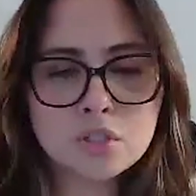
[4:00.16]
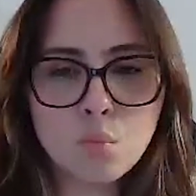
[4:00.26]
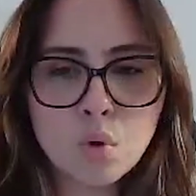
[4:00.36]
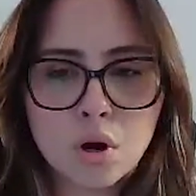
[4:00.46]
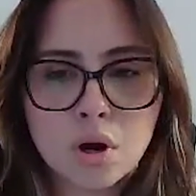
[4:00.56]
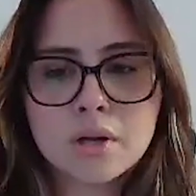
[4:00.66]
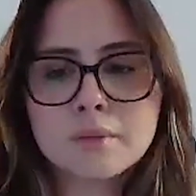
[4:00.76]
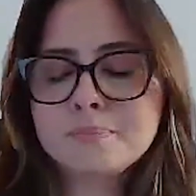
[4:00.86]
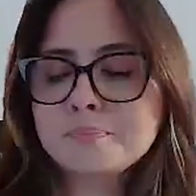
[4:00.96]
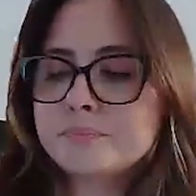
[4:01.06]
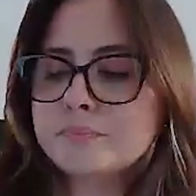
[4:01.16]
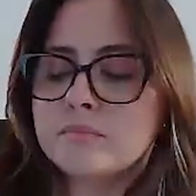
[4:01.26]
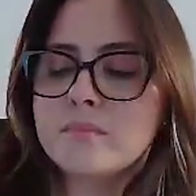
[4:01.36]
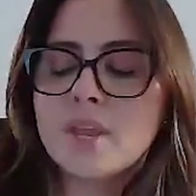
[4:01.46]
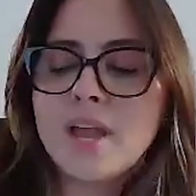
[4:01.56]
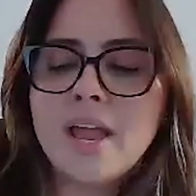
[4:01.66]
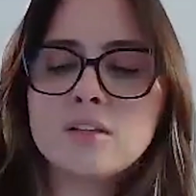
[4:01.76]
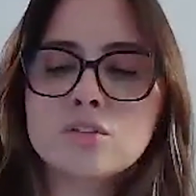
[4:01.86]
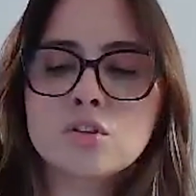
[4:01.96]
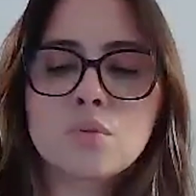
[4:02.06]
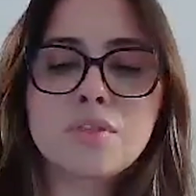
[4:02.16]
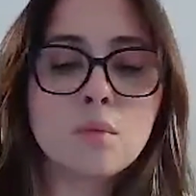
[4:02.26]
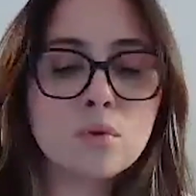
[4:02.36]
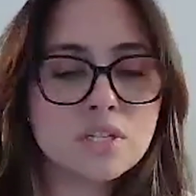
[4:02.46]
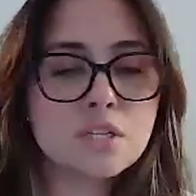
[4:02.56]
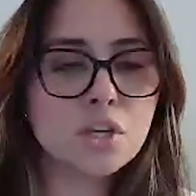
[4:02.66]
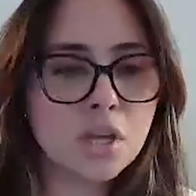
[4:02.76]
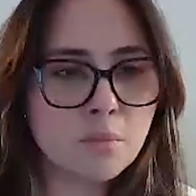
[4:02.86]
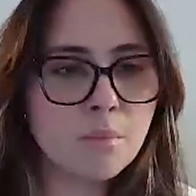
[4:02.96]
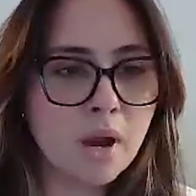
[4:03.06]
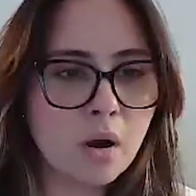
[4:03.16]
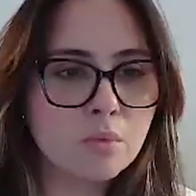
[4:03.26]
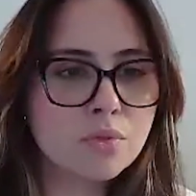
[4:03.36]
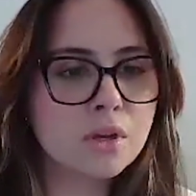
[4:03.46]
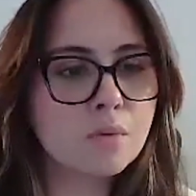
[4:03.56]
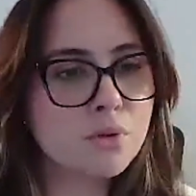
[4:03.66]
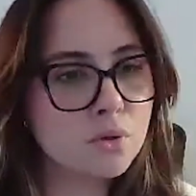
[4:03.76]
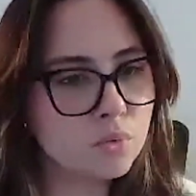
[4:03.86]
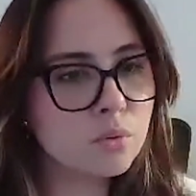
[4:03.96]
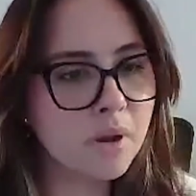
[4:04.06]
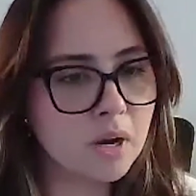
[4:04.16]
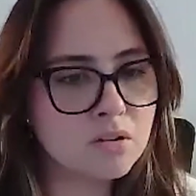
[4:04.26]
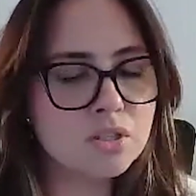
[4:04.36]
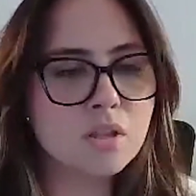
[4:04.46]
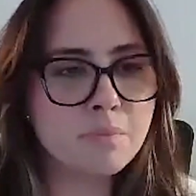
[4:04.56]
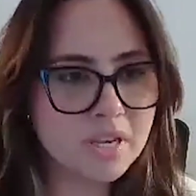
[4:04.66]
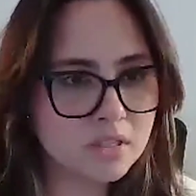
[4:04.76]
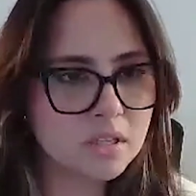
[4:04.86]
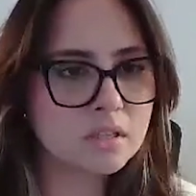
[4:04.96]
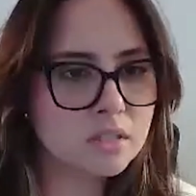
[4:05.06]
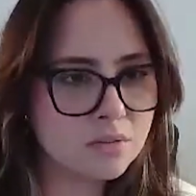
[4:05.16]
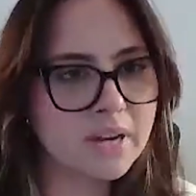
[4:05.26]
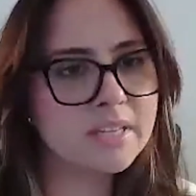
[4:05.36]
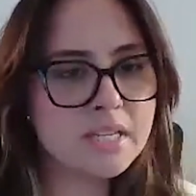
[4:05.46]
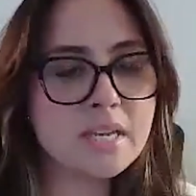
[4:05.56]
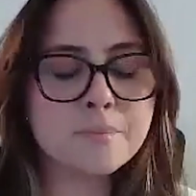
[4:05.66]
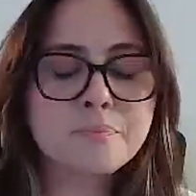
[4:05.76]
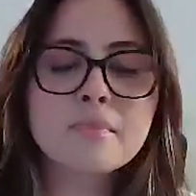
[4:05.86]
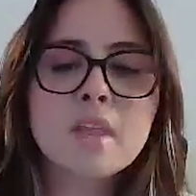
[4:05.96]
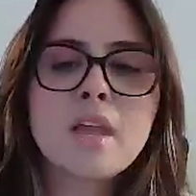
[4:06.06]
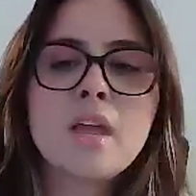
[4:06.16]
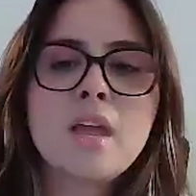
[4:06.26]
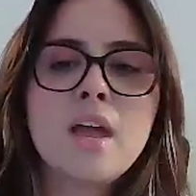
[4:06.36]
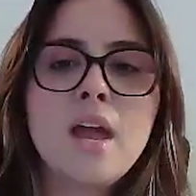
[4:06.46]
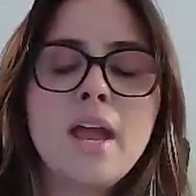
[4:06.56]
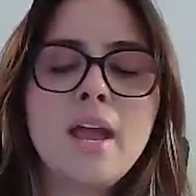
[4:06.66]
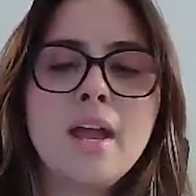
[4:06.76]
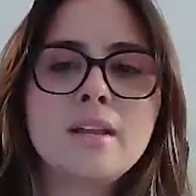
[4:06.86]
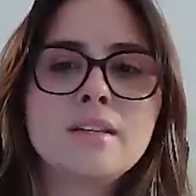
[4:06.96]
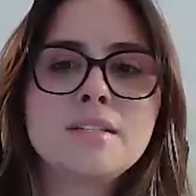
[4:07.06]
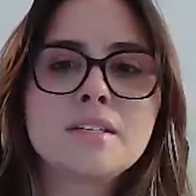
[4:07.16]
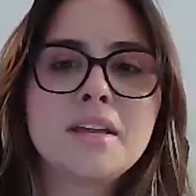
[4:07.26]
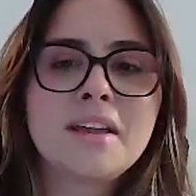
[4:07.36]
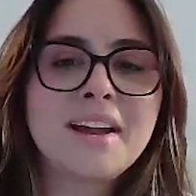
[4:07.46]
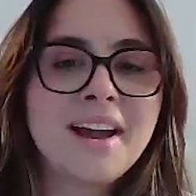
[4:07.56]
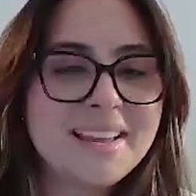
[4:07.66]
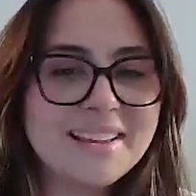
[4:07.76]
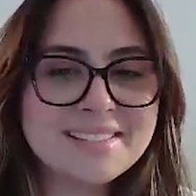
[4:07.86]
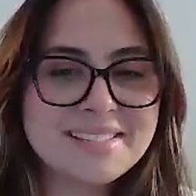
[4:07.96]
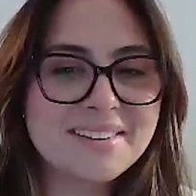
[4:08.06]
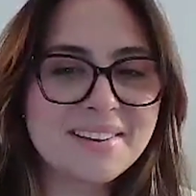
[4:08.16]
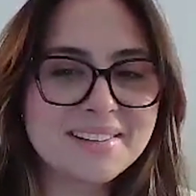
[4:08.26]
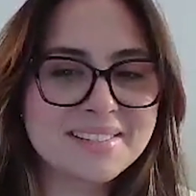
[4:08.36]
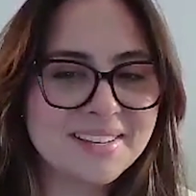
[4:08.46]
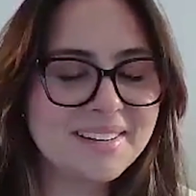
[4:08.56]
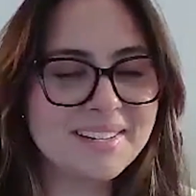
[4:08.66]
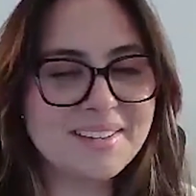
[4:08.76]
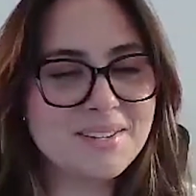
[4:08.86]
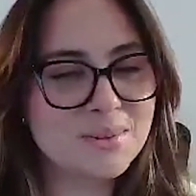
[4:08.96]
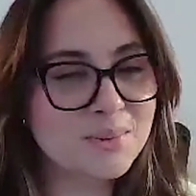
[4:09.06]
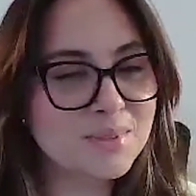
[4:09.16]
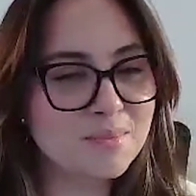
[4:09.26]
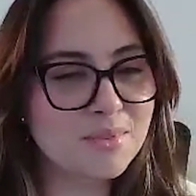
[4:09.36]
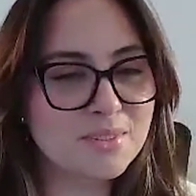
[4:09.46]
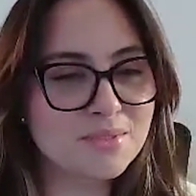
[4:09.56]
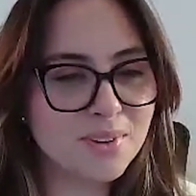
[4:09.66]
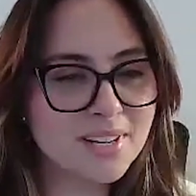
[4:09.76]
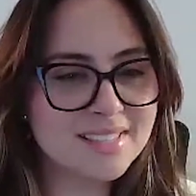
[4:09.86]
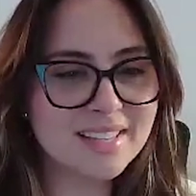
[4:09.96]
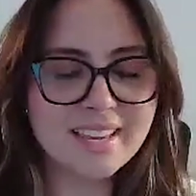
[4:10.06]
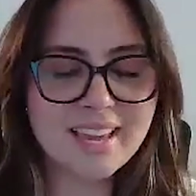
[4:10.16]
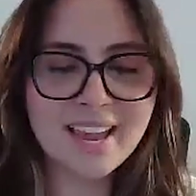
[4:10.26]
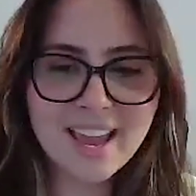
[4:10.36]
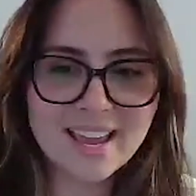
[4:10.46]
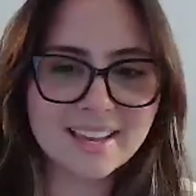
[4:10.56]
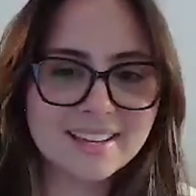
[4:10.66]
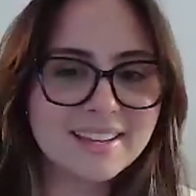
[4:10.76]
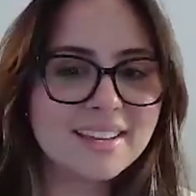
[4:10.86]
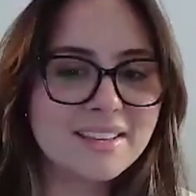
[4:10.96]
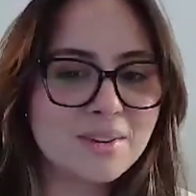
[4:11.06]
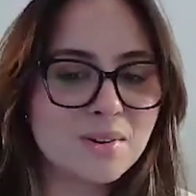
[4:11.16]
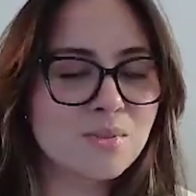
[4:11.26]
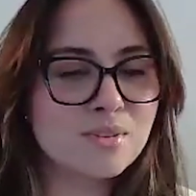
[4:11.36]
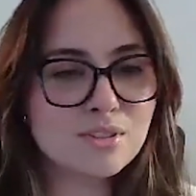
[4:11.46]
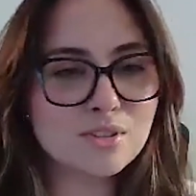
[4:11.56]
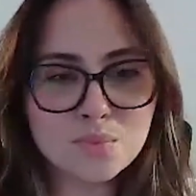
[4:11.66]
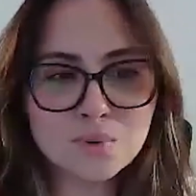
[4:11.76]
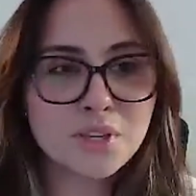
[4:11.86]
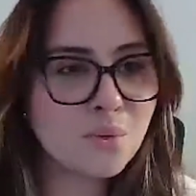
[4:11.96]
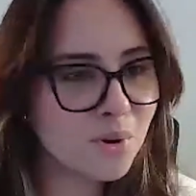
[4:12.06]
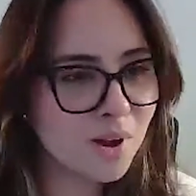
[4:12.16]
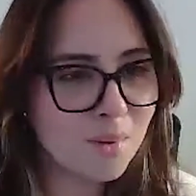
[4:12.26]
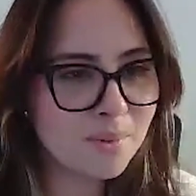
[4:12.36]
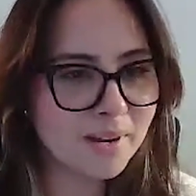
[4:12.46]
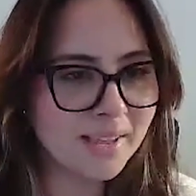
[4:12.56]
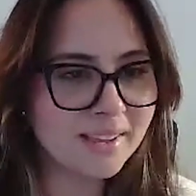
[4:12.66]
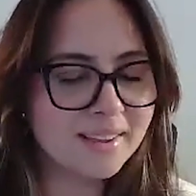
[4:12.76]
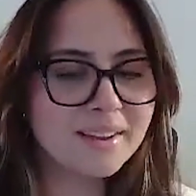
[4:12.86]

to work. And so they were teaching him about the computer repairs and the basics of IT. Mm-hmm. And I guess he got excited and he told some of his friends, like, hey, there's this really cool company